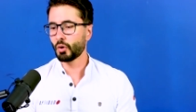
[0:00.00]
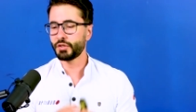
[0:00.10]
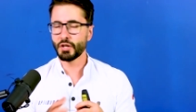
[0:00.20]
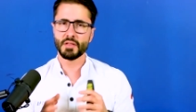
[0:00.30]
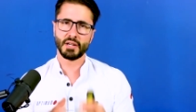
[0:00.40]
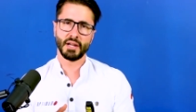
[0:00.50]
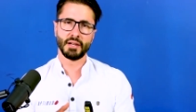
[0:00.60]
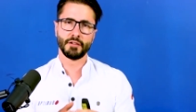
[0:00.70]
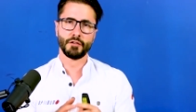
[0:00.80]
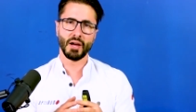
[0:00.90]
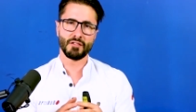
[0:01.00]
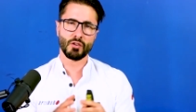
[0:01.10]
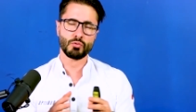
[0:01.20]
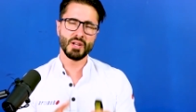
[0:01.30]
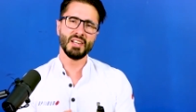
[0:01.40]
On the other hand, if you have
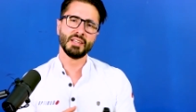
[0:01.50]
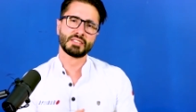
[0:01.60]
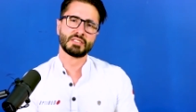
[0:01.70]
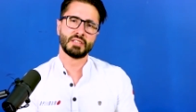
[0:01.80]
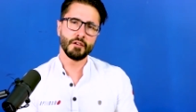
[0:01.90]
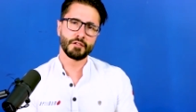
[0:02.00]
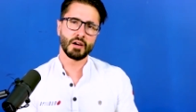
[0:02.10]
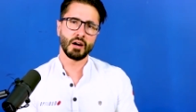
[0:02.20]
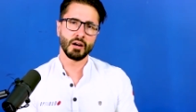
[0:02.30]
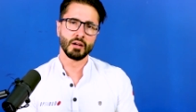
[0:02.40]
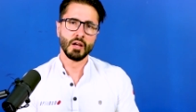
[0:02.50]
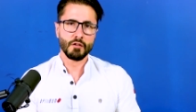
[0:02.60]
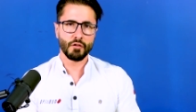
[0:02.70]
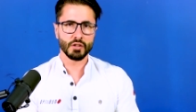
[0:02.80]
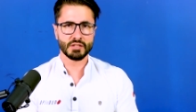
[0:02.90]
a really stiff car,
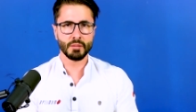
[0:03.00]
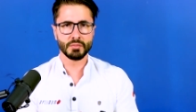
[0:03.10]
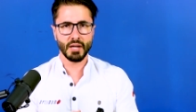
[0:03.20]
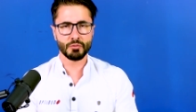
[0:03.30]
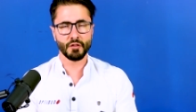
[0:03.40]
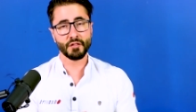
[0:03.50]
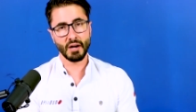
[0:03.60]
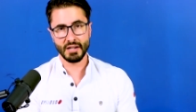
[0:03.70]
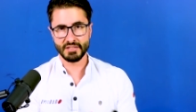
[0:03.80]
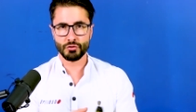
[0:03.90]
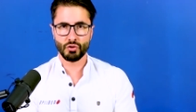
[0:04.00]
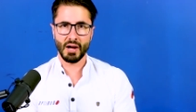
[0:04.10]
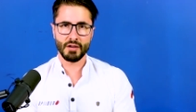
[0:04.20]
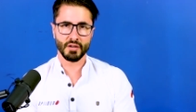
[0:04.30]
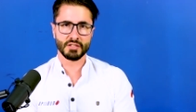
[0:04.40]
for some types of cars and
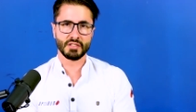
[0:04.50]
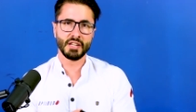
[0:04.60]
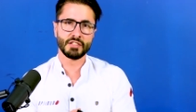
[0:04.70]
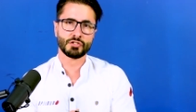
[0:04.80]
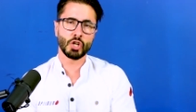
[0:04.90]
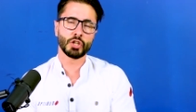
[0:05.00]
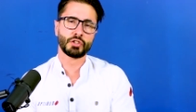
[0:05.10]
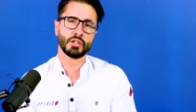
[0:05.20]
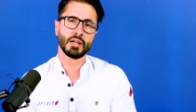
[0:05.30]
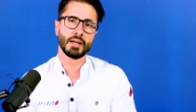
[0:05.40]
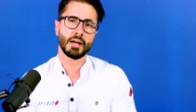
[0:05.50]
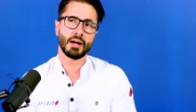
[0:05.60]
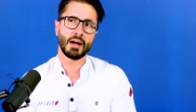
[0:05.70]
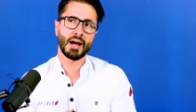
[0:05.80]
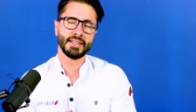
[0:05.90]
drivers, it is not
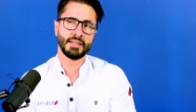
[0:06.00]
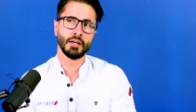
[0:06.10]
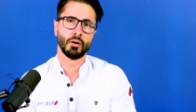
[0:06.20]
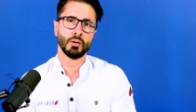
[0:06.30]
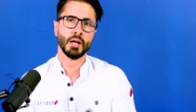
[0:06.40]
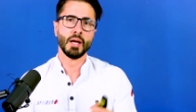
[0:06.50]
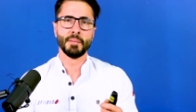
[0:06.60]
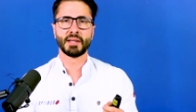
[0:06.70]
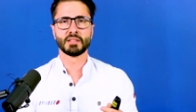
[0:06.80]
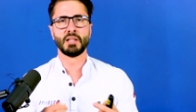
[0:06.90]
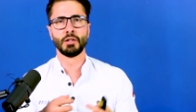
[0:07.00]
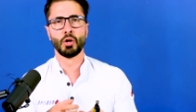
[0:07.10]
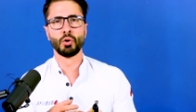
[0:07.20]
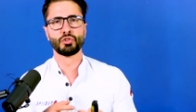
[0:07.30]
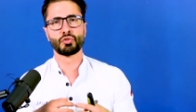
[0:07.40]
ideal because the
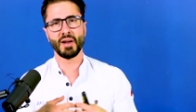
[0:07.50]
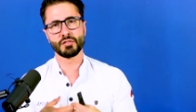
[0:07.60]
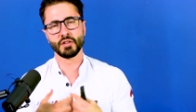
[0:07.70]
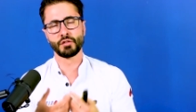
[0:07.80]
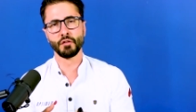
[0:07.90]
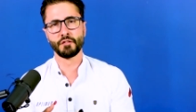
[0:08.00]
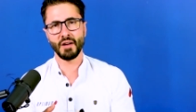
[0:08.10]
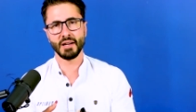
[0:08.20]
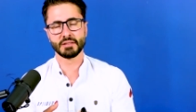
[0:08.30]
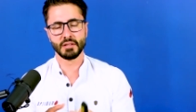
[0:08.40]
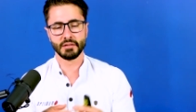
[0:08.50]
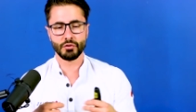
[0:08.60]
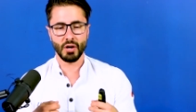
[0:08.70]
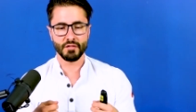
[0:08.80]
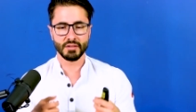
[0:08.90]
load transfer too fast. The
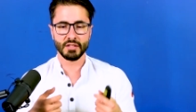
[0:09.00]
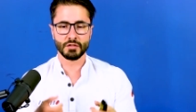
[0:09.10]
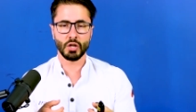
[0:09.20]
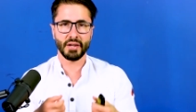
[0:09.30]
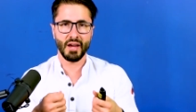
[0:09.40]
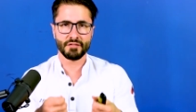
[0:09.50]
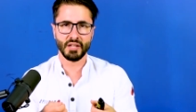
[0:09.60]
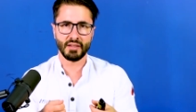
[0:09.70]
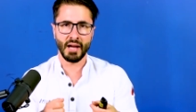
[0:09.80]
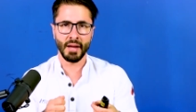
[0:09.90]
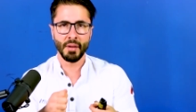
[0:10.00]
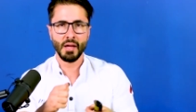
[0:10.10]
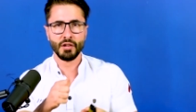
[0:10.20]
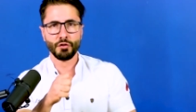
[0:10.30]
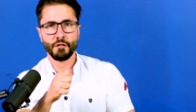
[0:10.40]
driver does not have the time
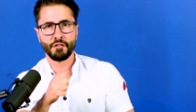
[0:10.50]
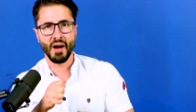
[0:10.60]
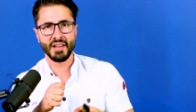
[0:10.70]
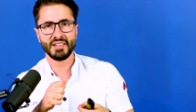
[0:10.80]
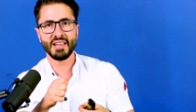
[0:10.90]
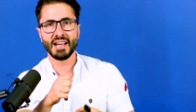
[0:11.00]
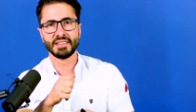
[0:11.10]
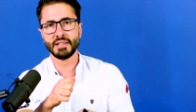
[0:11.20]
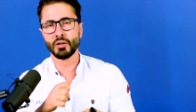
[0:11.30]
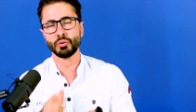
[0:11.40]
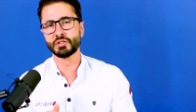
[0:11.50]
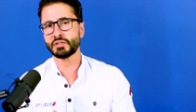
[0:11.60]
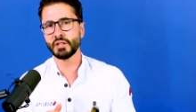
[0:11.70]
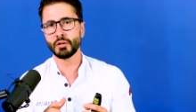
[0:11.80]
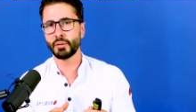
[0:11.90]
to find the ideal
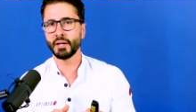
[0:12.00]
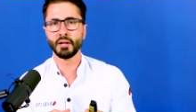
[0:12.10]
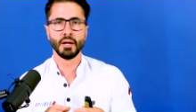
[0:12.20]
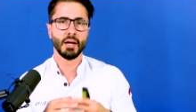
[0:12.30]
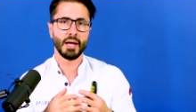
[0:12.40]
steering